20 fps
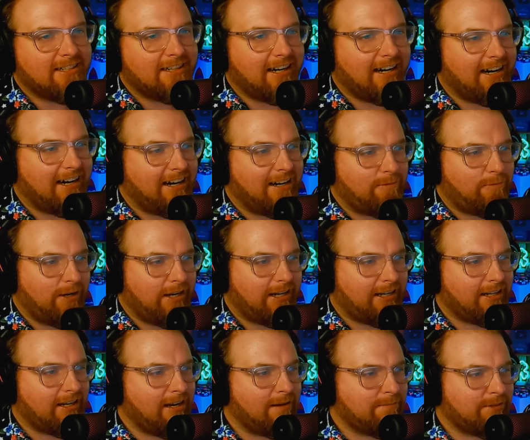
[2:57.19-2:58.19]
when it
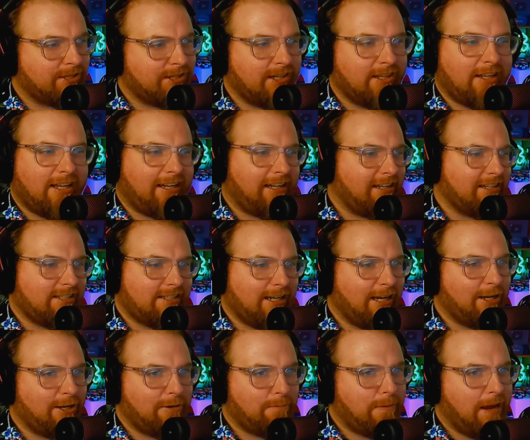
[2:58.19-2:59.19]
comes to like a
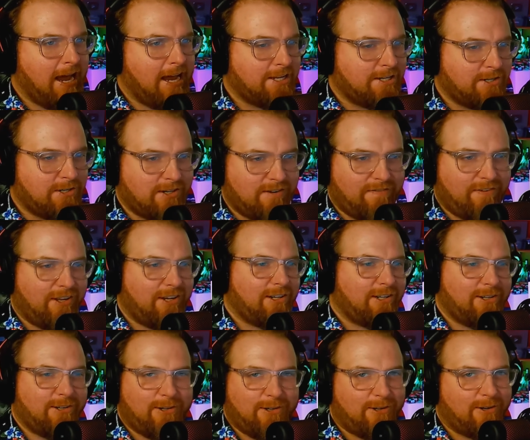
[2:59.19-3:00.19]
standard passenger
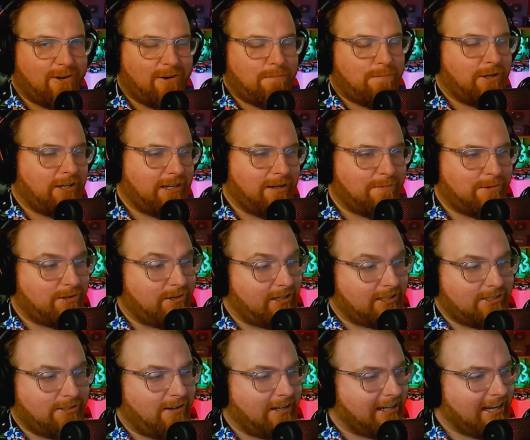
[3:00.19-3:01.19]
vehicle or a pickup truck.
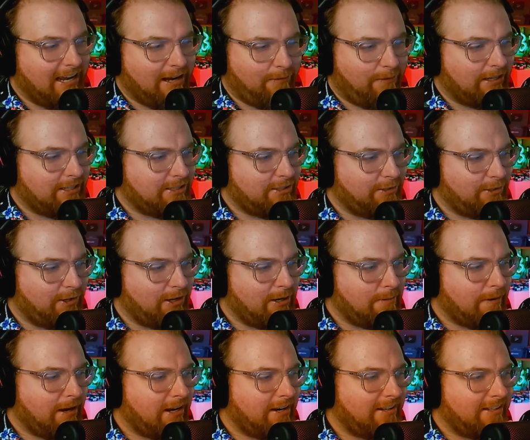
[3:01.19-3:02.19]
So I can't wait to learn
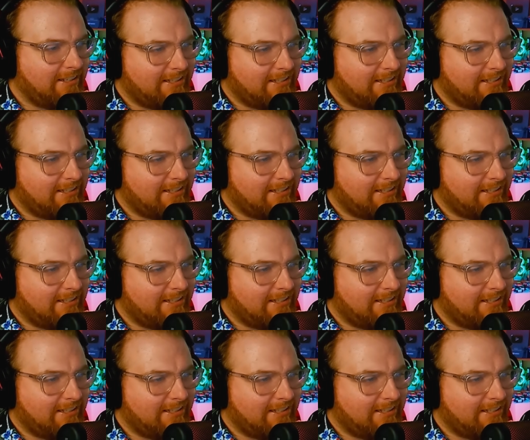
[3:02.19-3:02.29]
about it.